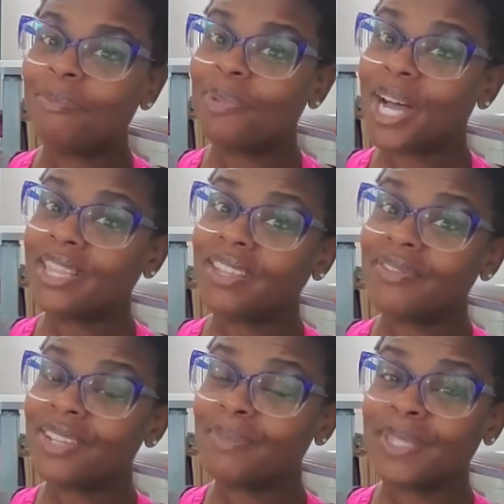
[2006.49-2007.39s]
But the
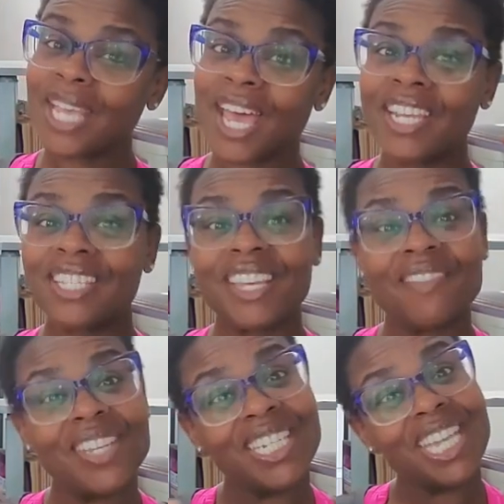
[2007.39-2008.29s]
flip side is if
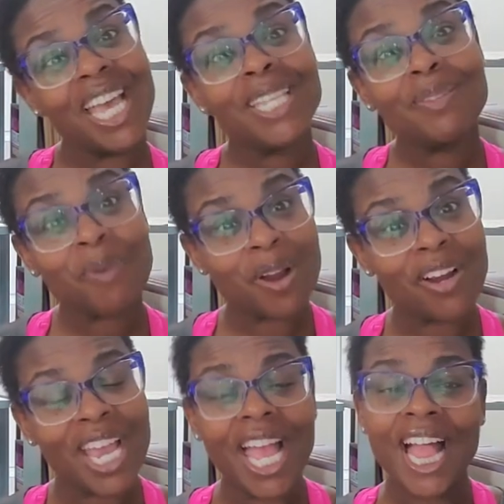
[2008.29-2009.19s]
it does
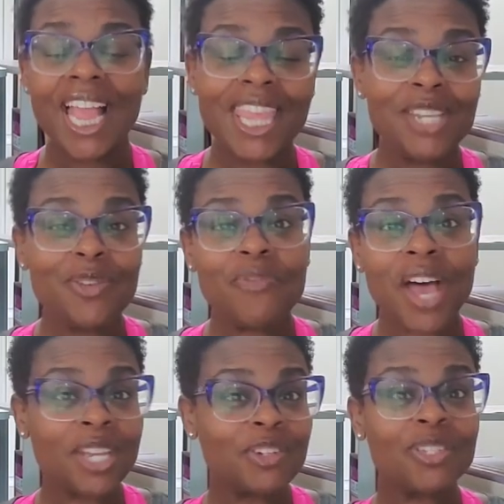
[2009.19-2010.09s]
work, then you
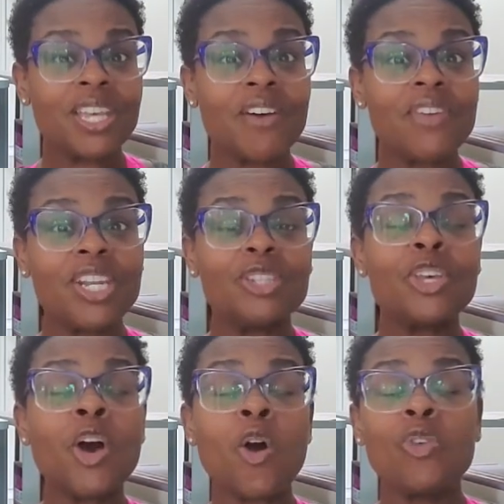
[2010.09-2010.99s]
find yourself in a
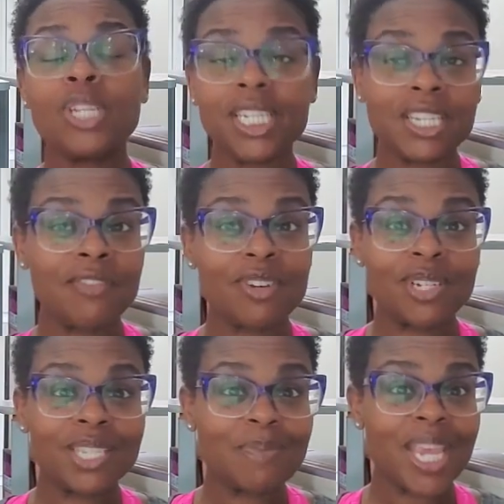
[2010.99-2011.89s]
totally
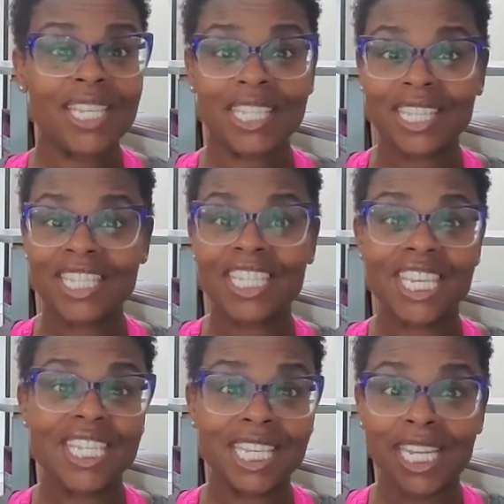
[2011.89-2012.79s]
different space and
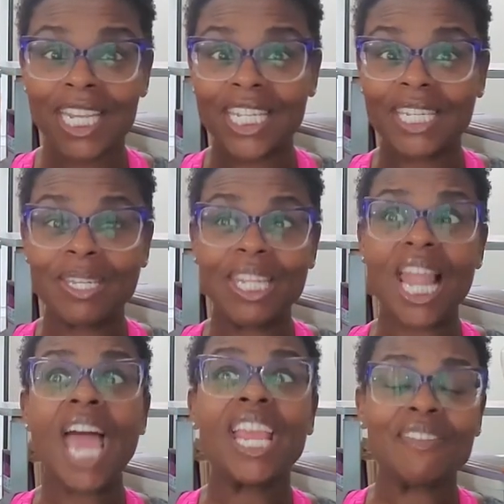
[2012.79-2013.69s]
season in
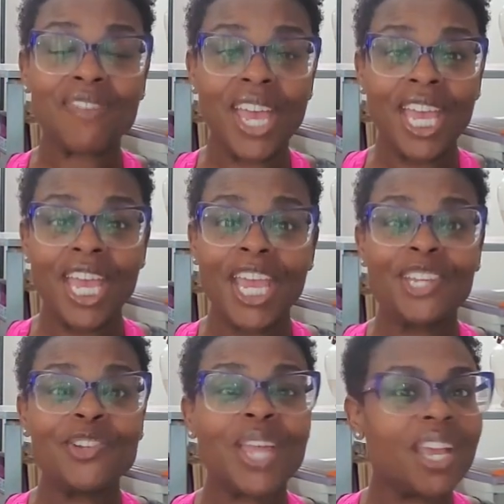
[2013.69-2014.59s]
life. And
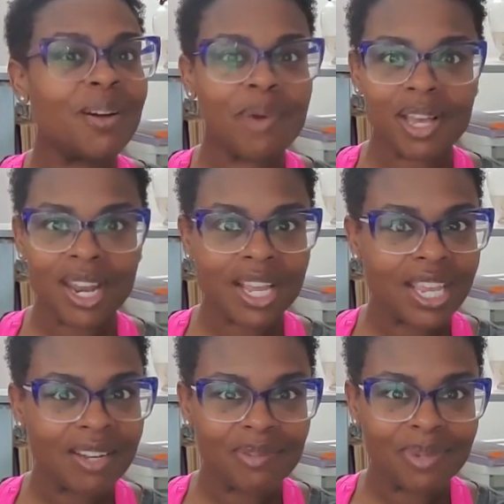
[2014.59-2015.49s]
you're like, oh my God, I
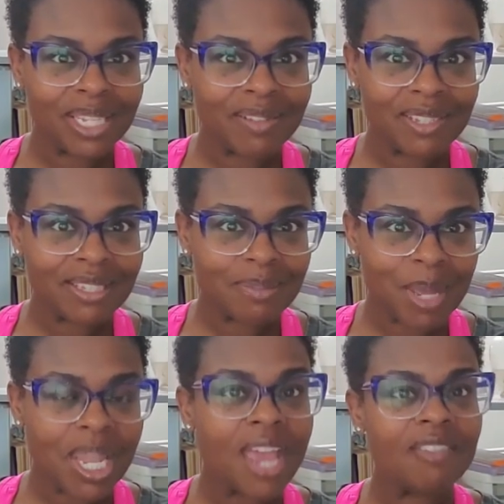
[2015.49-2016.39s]
can't even believe this is my
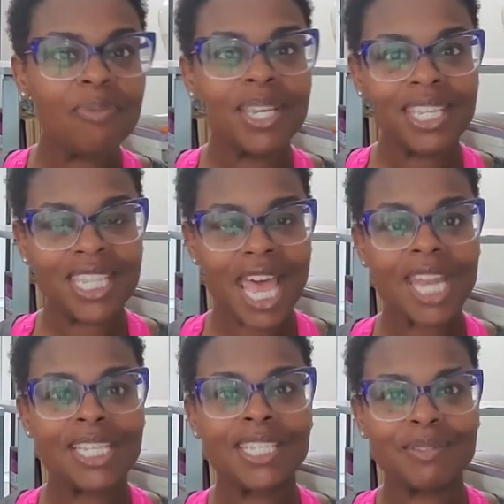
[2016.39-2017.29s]
life, because that
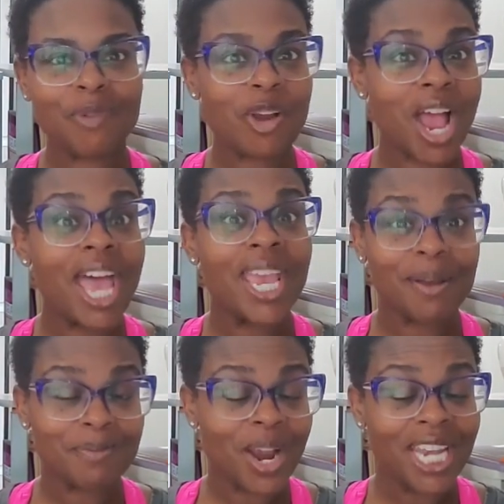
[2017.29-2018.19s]
is where I
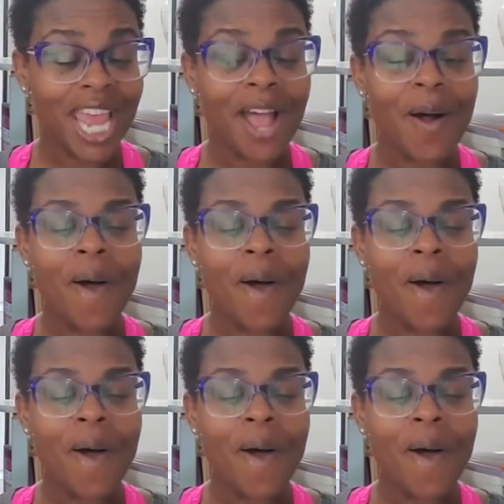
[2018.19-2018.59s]
am right now.